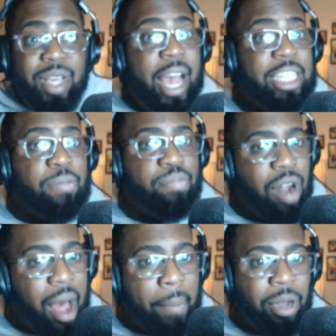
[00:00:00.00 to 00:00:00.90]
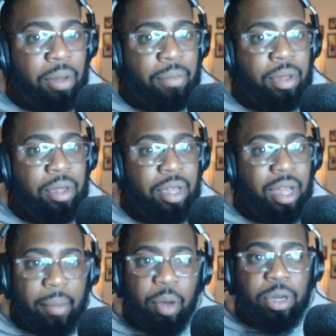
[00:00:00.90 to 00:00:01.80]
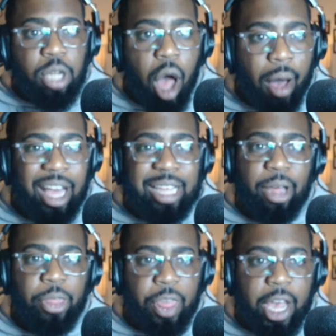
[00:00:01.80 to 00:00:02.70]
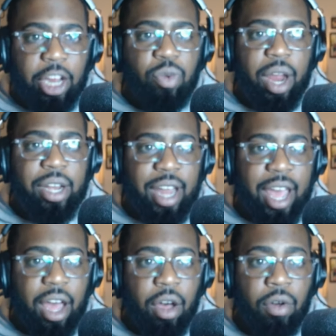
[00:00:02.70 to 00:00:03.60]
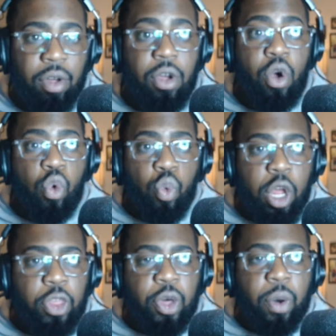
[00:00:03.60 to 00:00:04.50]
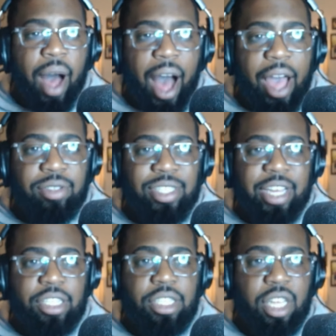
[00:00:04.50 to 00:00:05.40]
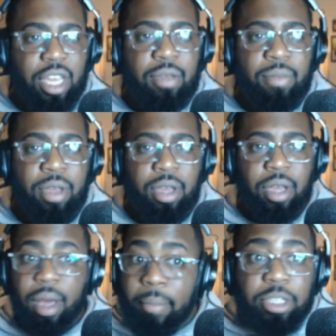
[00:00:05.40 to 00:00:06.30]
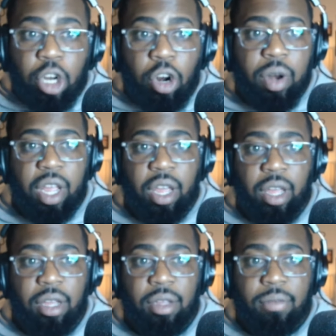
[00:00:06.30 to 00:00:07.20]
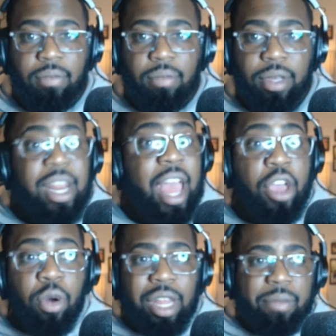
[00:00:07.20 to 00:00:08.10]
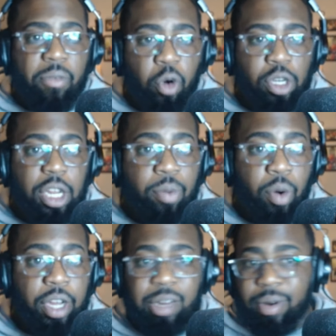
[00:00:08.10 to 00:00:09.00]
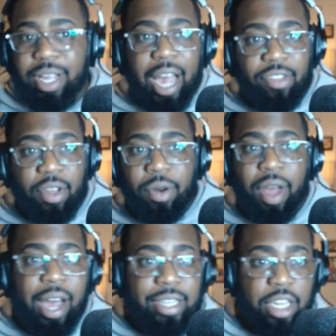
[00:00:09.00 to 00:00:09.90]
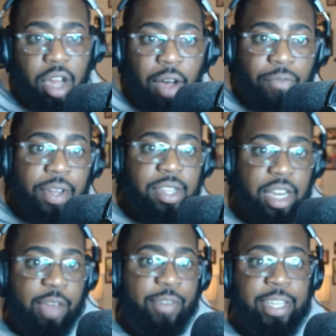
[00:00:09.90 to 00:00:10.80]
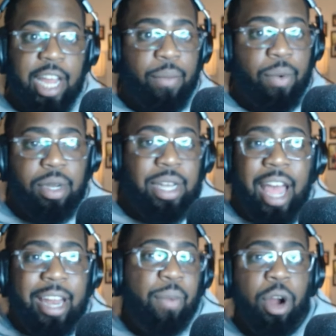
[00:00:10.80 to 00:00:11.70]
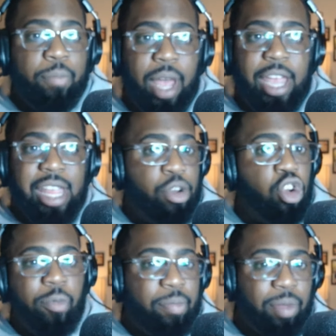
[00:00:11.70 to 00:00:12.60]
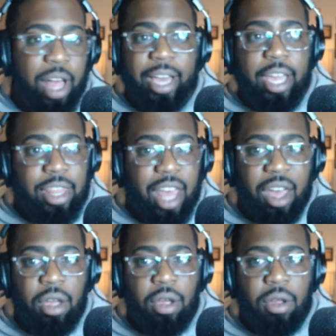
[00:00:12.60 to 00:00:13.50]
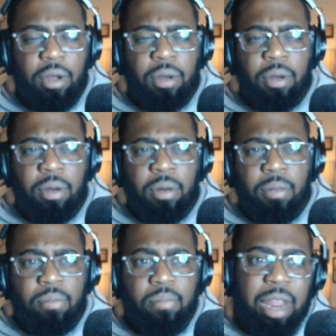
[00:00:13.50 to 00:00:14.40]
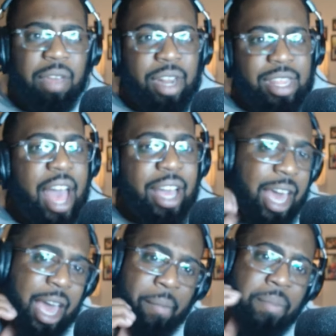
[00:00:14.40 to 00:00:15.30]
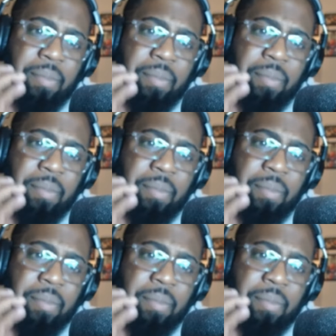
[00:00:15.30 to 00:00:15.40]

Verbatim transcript: That's a problem. I mean, we're talking about things right now with Ohio State's team. Missouri. Now, you only give up 14 points. There are guys on Ohio State's offense and defense that weren't playing that would normally play. I get that. But even in that game,